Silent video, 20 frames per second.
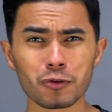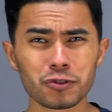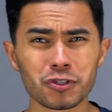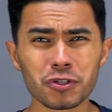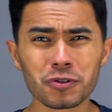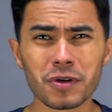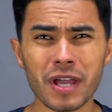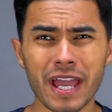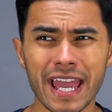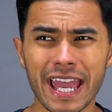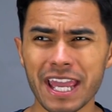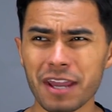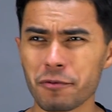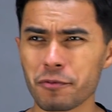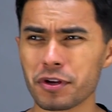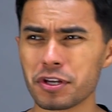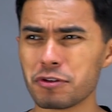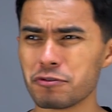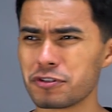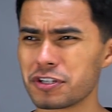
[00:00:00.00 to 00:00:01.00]
Don't you hate
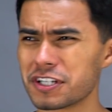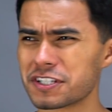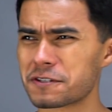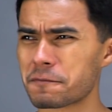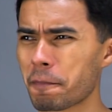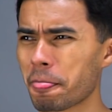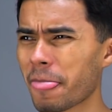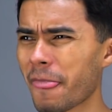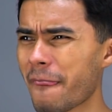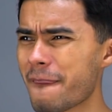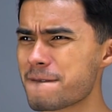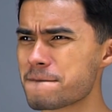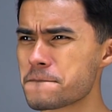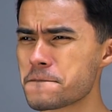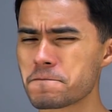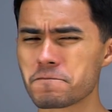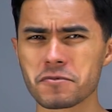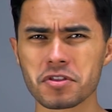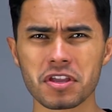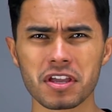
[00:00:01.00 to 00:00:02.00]
when you just
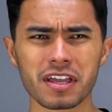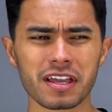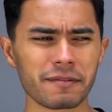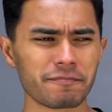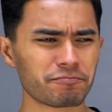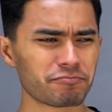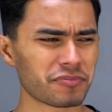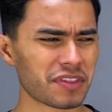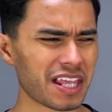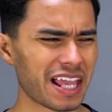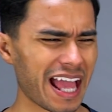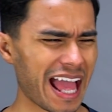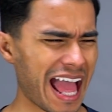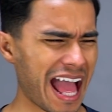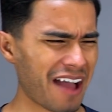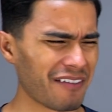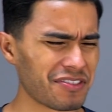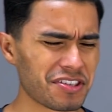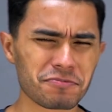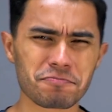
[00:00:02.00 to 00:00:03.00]

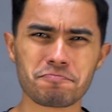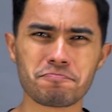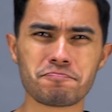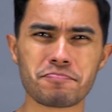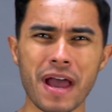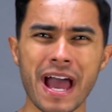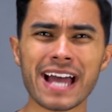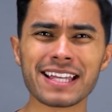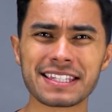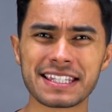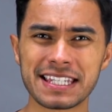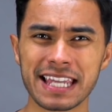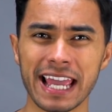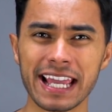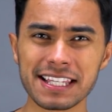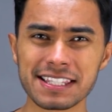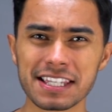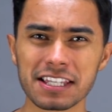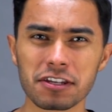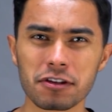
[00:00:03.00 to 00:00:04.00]
have this bad
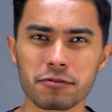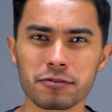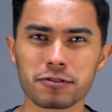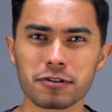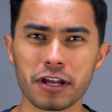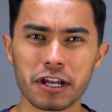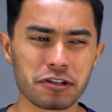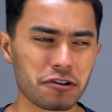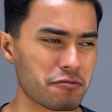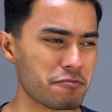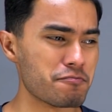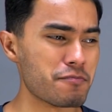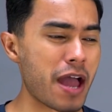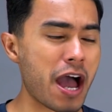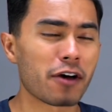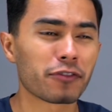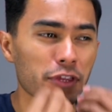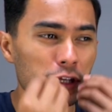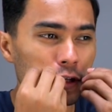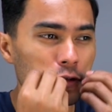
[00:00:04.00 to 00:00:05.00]
taste in your in your
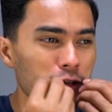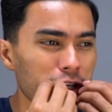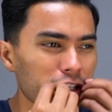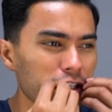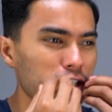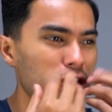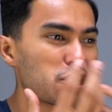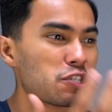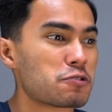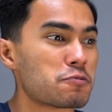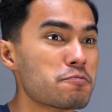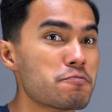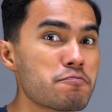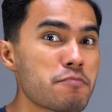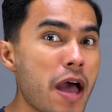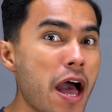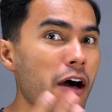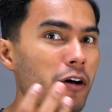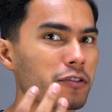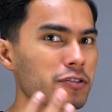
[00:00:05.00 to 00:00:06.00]
mouth and you can just
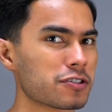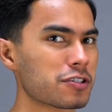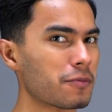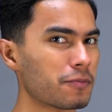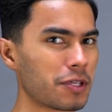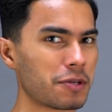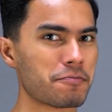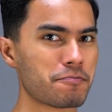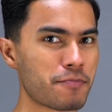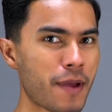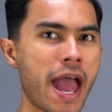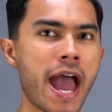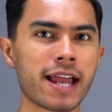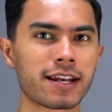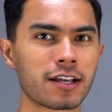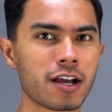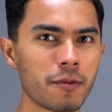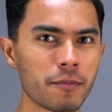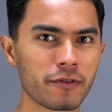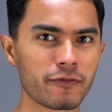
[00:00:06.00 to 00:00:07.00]
smell something
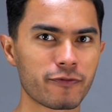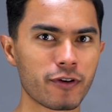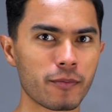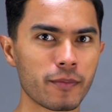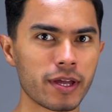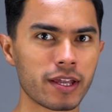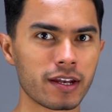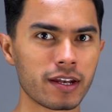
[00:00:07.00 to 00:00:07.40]
bad coming from